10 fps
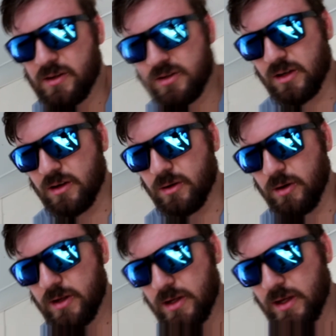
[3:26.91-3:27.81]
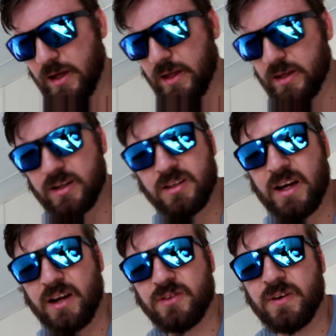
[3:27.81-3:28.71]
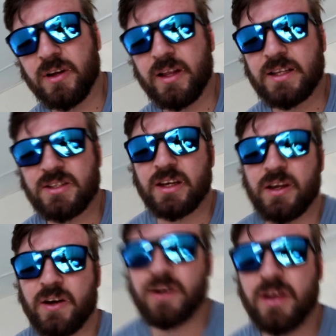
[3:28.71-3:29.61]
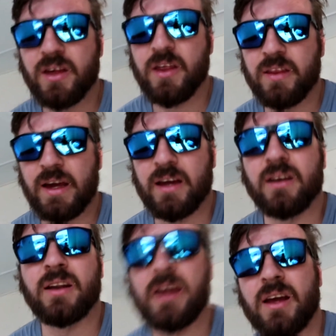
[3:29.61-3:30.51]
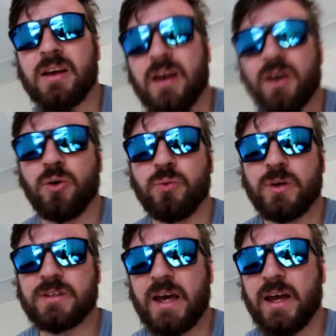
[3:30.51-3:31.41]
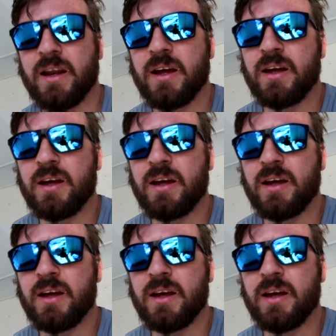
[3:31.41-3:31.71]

So, because the tires felt a lot stickier than the uh, old ones had.